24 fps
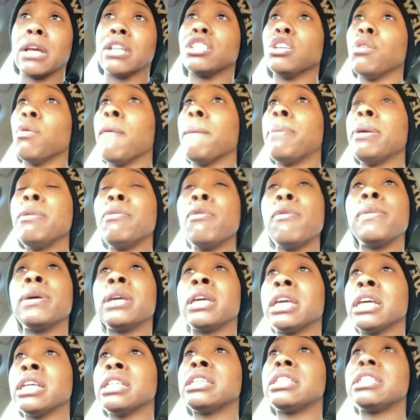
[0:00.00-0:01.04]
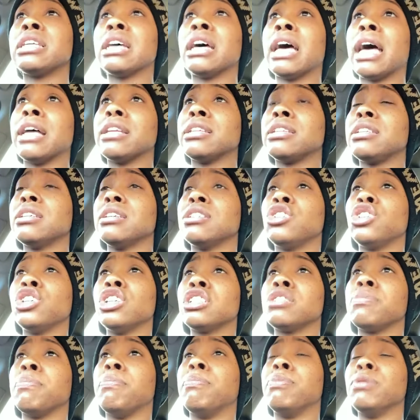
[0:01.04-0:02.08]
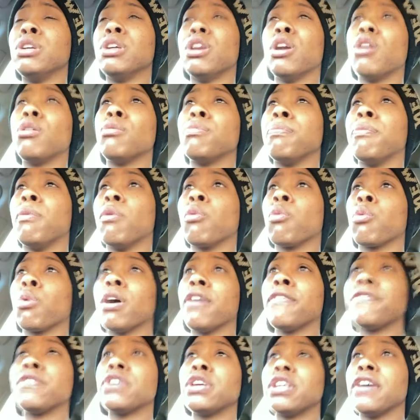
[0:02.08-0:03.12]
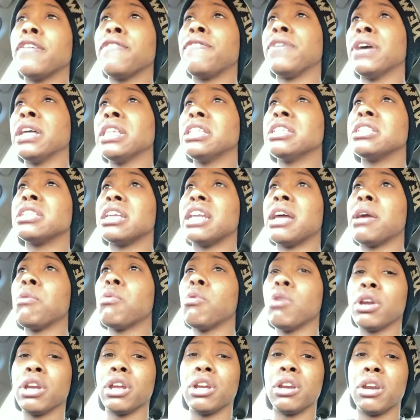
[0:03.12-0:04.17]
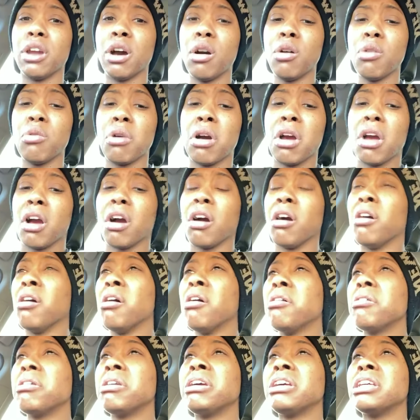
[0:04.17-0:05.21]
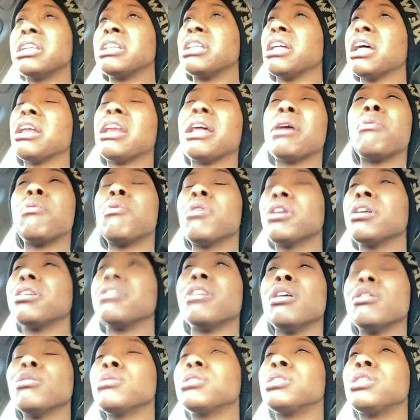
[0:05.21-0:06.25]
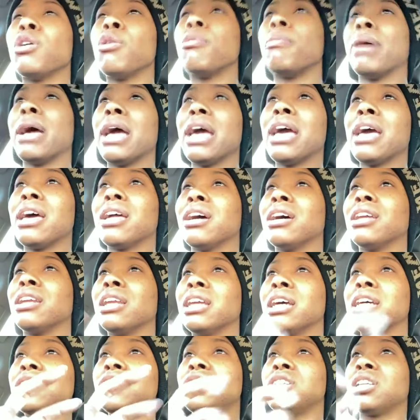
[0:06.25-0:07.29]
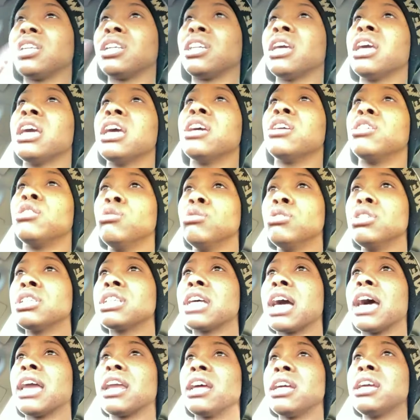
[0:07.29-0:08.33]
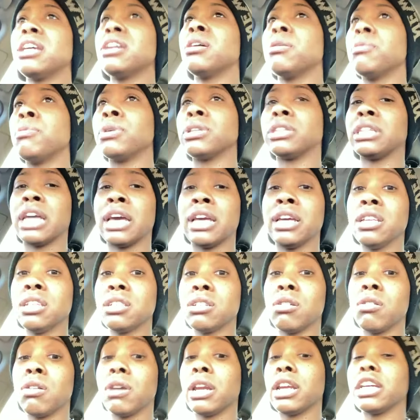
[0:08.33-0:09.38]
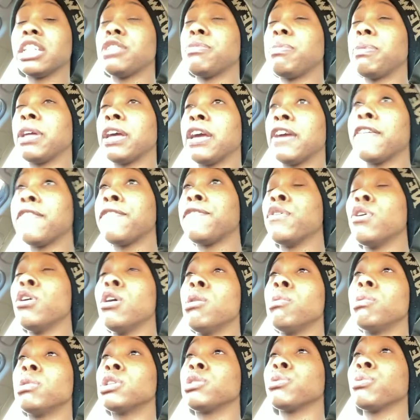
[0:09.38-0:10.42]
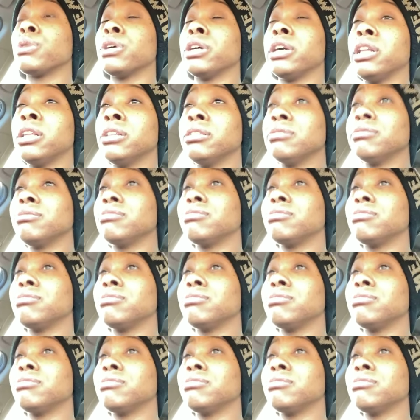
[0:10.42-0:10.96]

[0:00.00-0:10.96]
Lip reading: So when people begin to just, you know, ruffle your feathers and they want to know, they want to know so bad, allegedly, you just got to hit them with that. It's going as planned, for it was written.